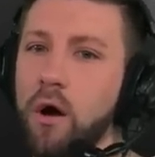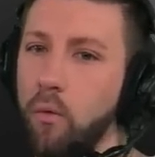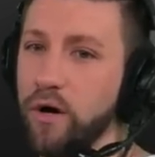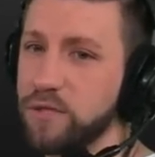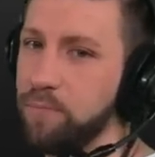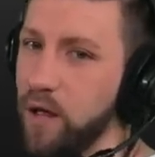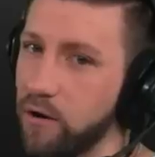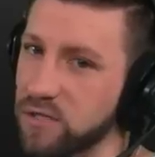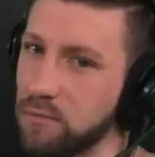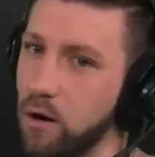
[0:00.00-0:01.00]
Which
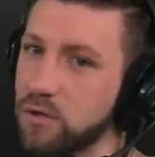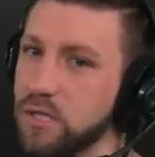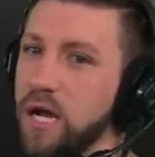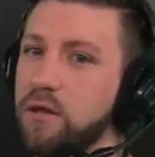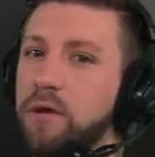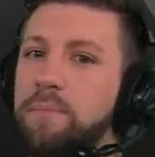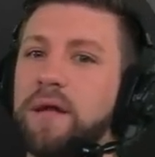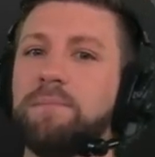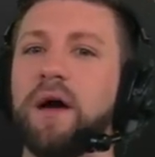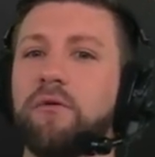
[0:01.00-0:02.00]
player is the most likely
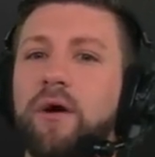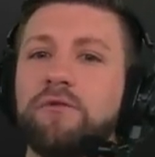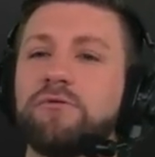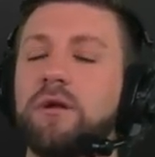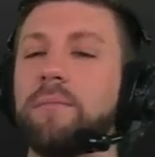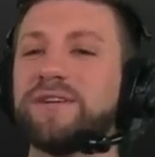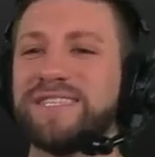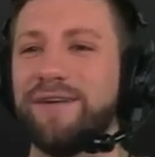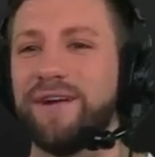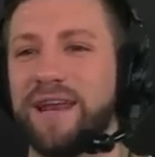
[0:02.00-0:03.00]
picked by the Raiders with number seven?